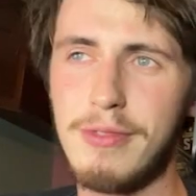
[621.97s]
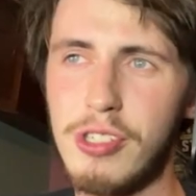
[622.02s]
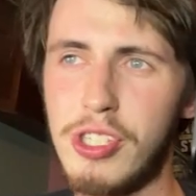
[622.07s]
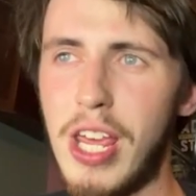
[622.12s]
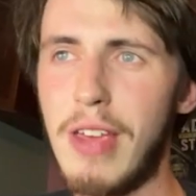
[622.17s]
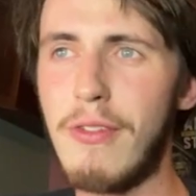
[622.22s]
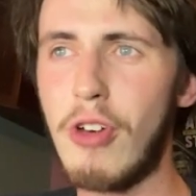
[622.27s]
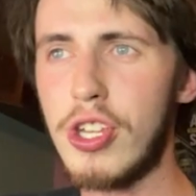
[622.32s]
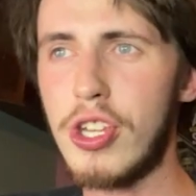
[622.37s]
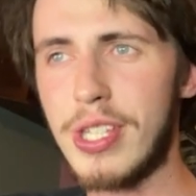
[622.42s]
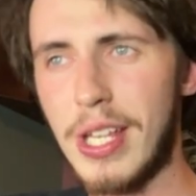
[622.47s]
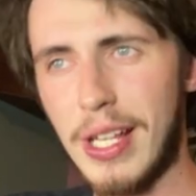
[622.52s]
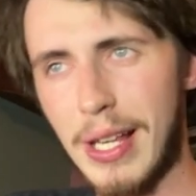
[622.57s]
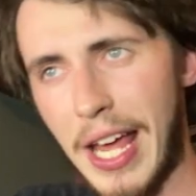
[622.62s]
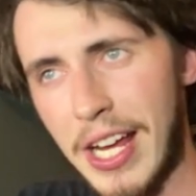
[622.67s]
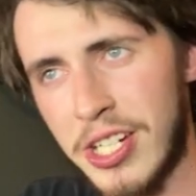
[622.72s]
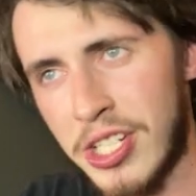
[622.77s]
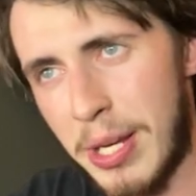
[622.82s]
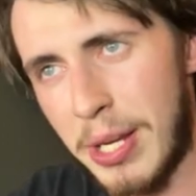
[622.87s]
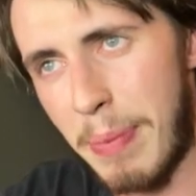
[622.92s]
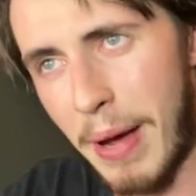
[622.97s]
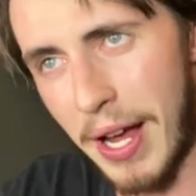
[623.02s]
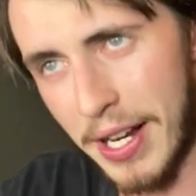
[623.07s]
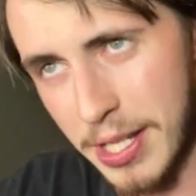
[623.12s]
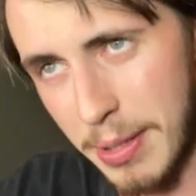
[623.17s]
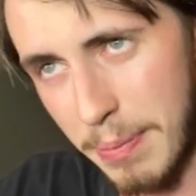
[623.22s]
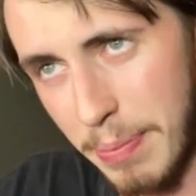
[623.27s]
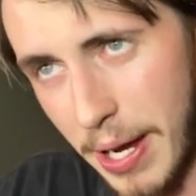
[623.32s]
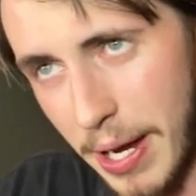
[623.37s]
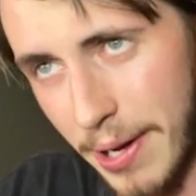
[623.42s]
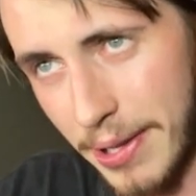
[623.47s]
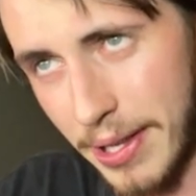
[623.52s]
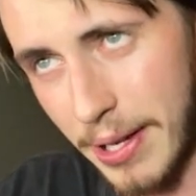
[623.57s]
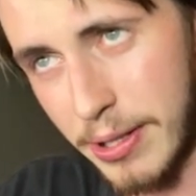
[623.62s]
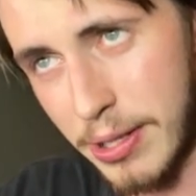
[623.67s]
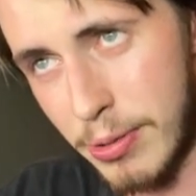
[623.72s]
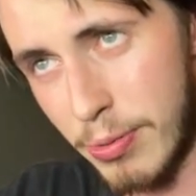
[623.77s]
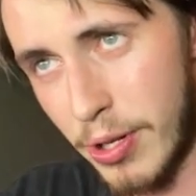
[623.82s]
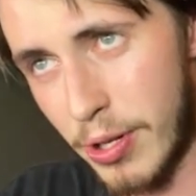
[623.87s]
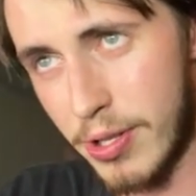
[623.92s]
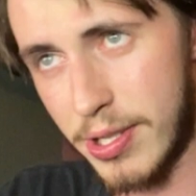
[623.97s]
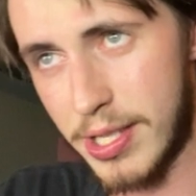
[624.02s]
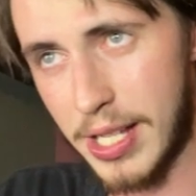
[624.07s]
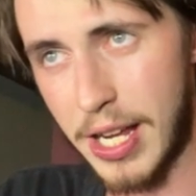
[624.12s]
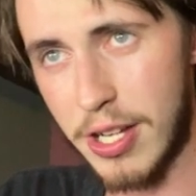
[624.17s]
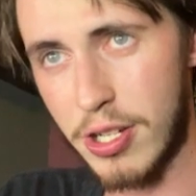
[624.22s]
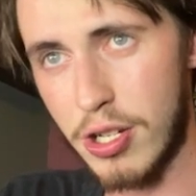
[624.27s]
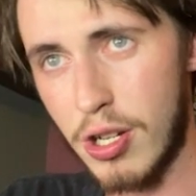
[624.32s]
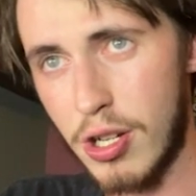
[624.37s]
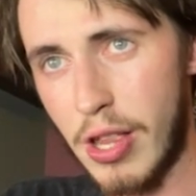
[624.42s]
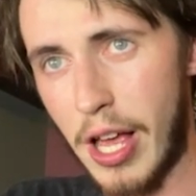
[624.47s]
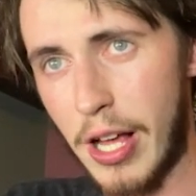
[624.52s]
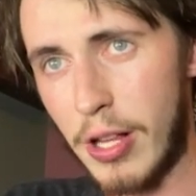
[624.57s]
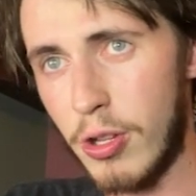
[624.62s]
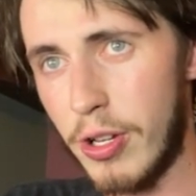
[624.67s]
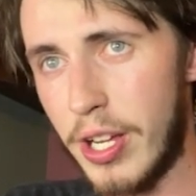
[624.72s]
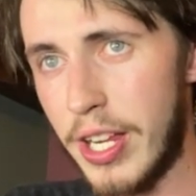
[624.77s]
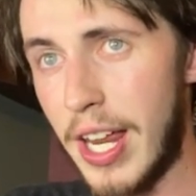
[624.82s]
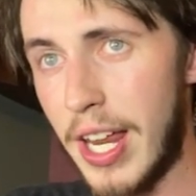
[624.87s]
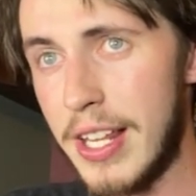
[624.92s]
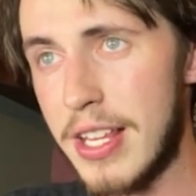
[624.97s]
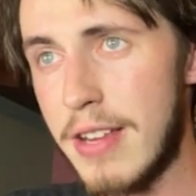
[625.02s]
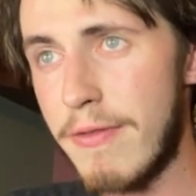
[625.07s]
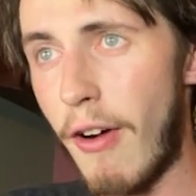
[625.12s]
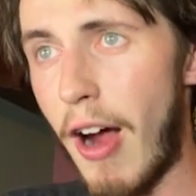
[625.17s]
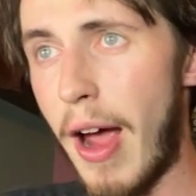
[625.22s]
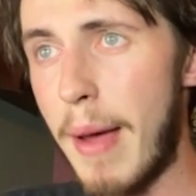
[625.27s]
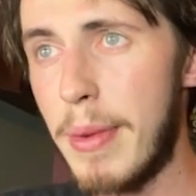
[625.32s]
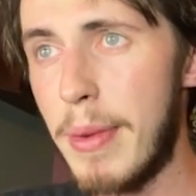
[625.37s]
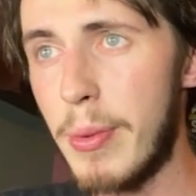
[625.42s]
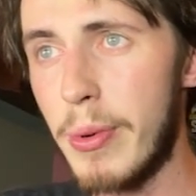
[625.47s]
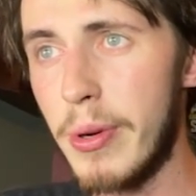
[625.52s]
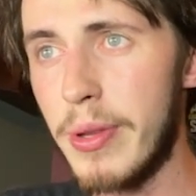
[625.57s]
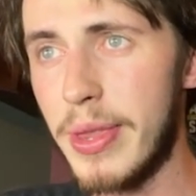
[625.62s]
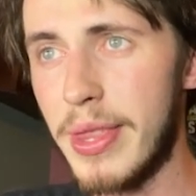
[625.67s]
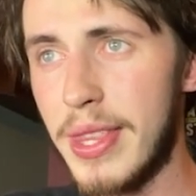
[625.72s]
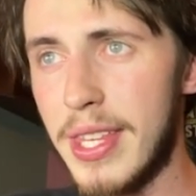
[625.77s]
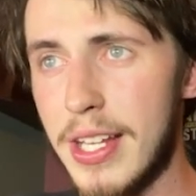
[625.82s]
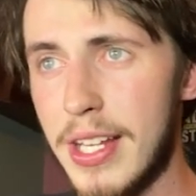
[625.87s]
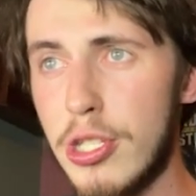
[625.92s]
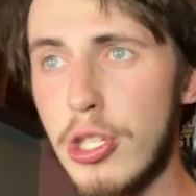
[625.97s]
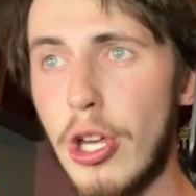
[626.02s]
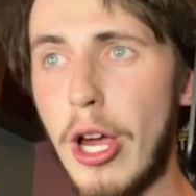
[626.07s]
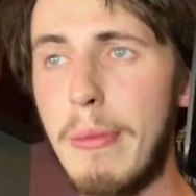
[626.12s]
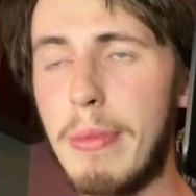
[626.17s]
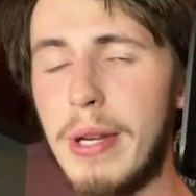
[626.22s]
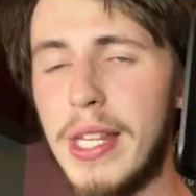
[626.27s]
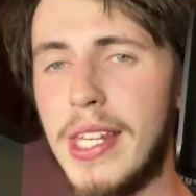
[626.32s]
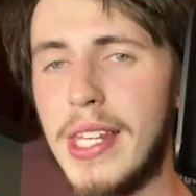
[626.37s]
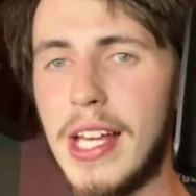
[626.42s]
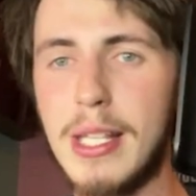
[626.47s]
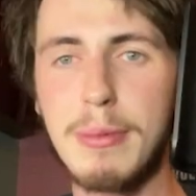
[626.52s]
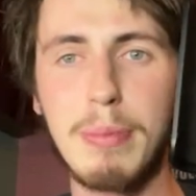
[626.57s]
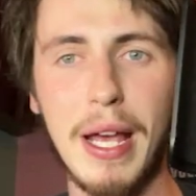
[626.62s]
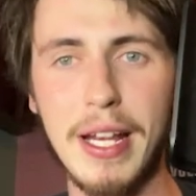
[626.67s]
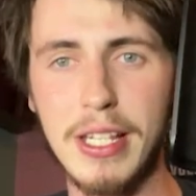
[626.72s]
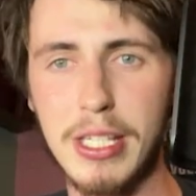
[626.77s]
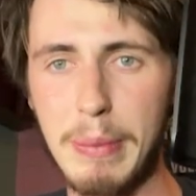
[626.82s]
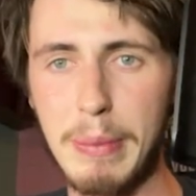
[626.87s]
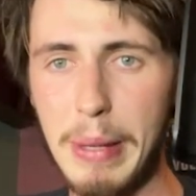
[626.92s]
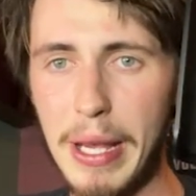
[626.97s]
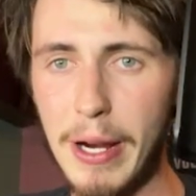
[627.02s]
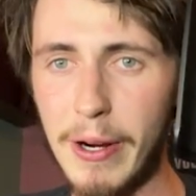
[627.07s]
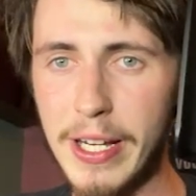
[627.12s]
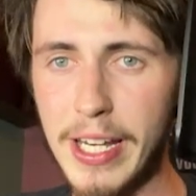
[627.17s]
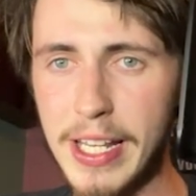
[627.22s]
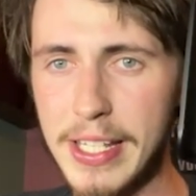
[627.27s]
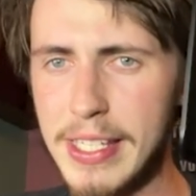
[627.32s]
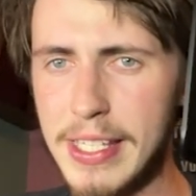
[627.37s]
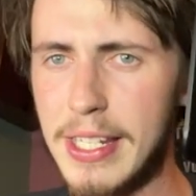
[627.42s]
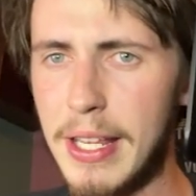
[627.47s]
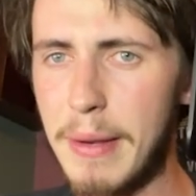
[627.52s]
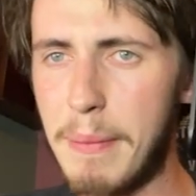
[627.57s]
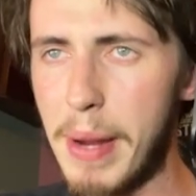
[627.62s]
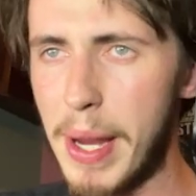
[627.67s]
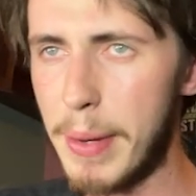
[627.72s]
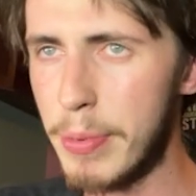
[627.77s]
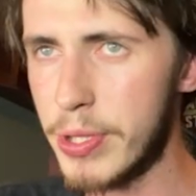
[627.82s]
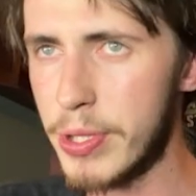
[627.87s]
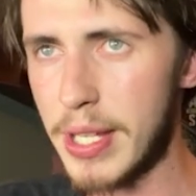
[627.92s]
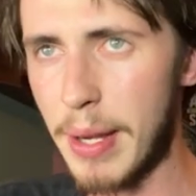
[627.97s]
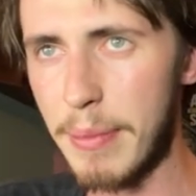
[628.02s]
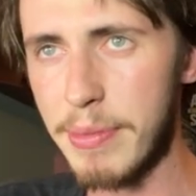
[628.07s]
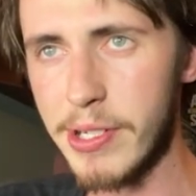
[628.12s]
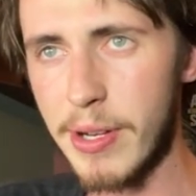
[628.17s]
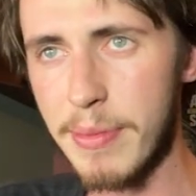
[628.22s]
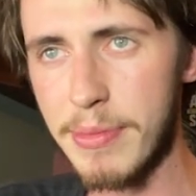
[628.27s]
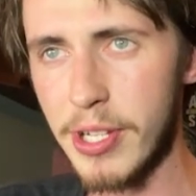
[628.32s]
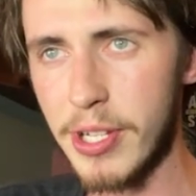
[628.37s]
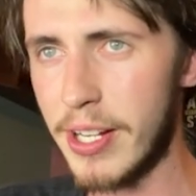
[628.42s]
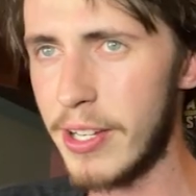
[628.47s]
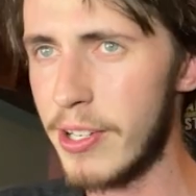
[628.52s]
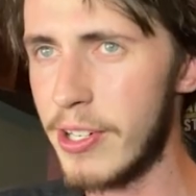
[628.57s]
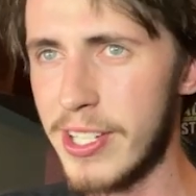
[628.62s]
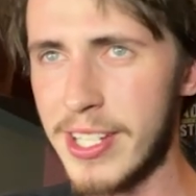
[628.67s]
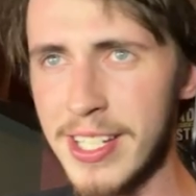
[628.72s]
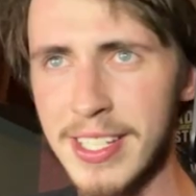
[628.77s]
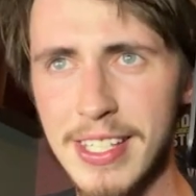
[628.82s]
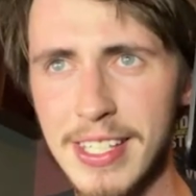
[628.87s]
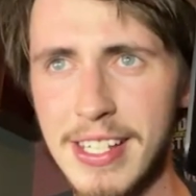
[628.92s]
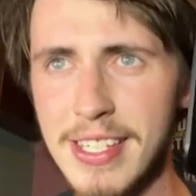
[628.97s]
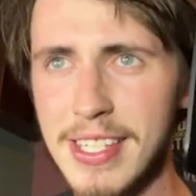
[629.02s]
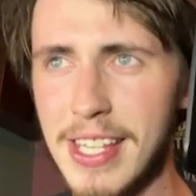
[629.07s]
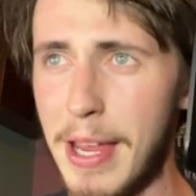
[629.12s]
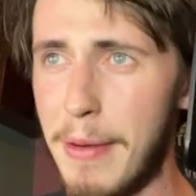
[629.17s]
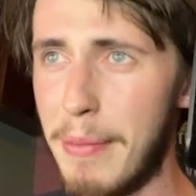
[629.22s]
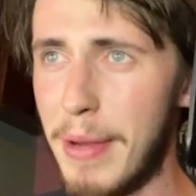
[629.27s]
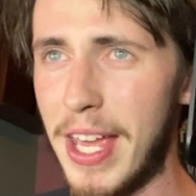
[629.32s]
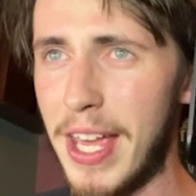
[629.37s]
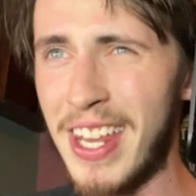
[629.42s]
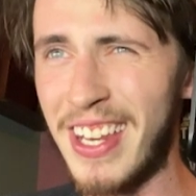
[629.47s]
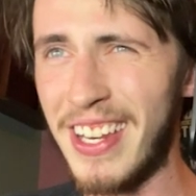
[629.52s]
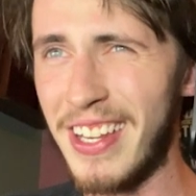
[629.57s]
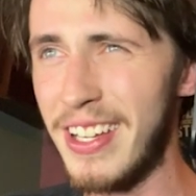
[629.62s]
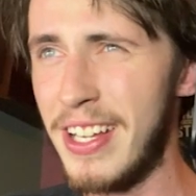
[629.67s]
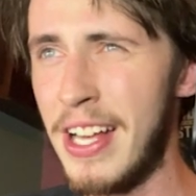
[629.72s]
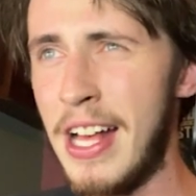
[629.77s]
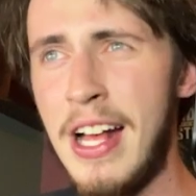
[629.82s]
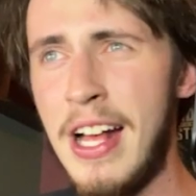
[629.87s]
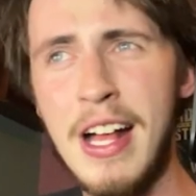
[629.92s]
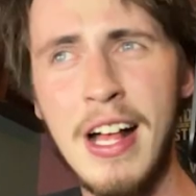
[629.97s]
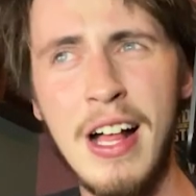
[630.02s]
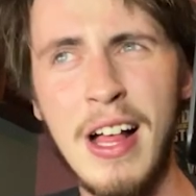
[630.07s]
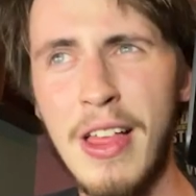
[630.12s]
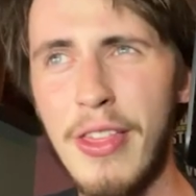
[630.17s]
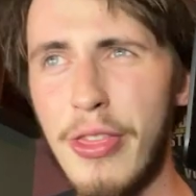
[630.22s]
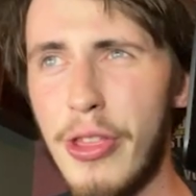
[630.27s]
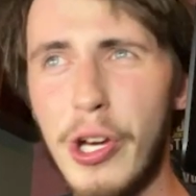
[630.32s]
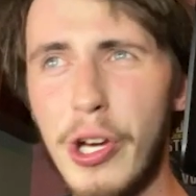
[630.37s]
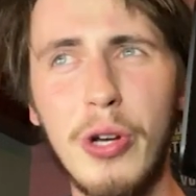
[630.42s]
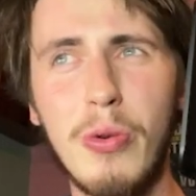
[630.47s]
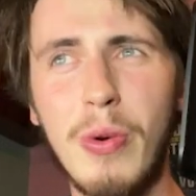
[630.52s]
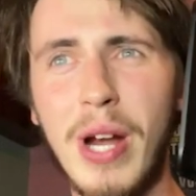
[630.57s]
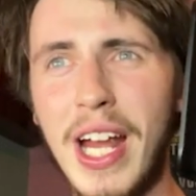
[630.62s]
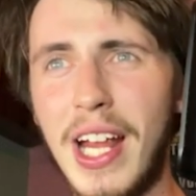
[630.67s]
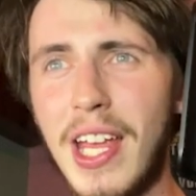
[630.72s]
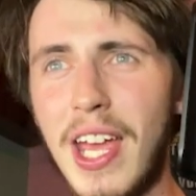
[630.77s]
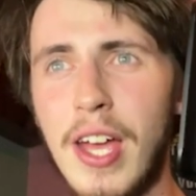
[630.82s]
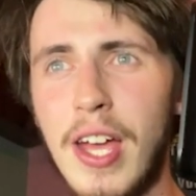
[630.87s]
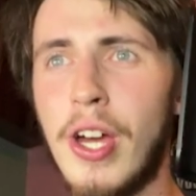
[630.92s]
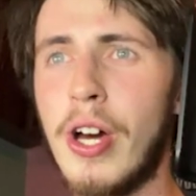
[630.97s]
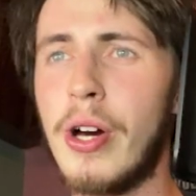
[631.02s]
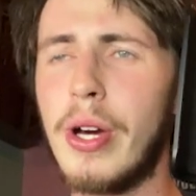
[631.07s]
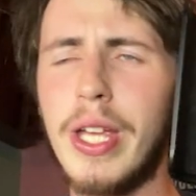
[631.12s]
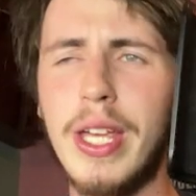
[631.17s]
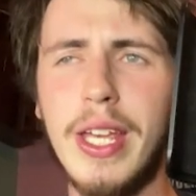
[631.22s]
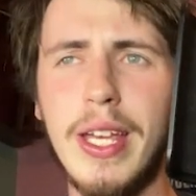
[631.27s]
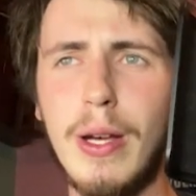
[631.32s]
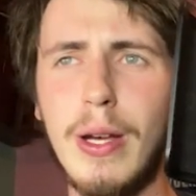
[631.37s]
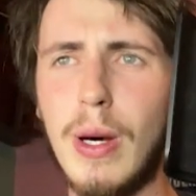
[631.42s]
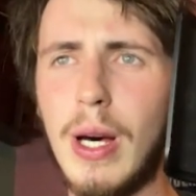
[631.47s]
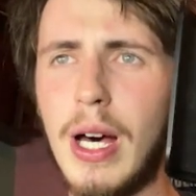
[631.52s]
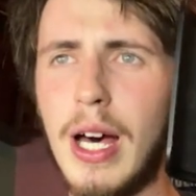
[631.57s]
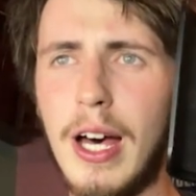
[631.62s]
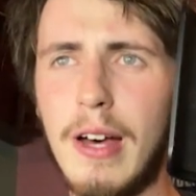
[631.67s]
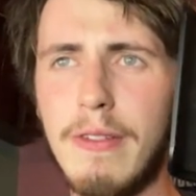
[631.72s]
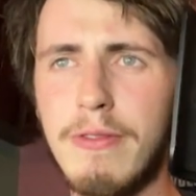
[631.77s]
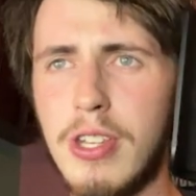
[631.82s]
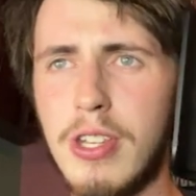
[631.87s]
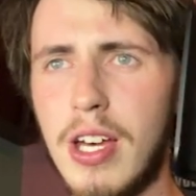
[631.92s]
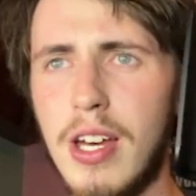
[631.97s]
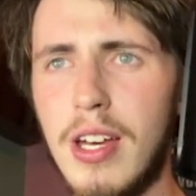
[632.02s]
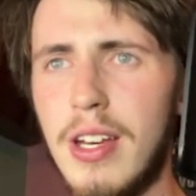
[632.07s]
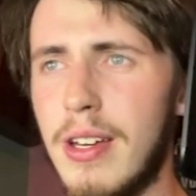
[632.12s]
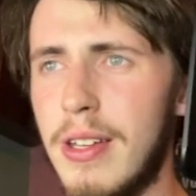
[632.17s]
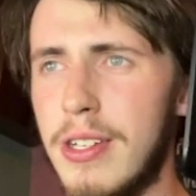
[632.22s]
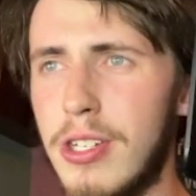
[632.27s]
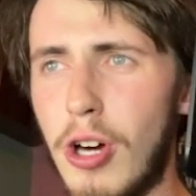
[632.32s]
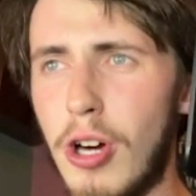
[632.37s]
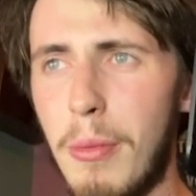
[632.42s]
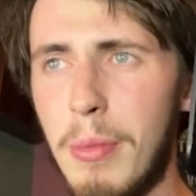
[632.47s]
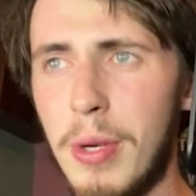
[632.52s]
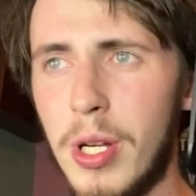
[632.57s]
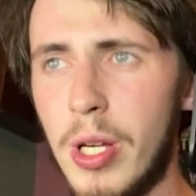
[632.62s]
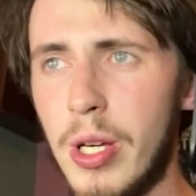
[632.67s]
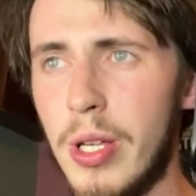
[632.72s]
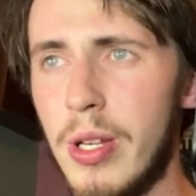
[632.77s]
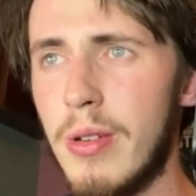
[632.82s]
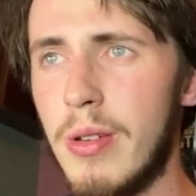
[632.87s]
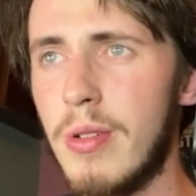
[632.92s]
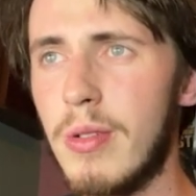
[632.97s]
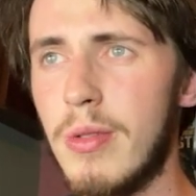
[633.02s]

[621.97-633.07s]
Steve Erceg actually packs some power. That's what I was saying too. Like, looking at his frame, you wouldn't think so, but he does pack some power. He does sting people sometimes. I could obviously see him getting a third round KO here after a dominant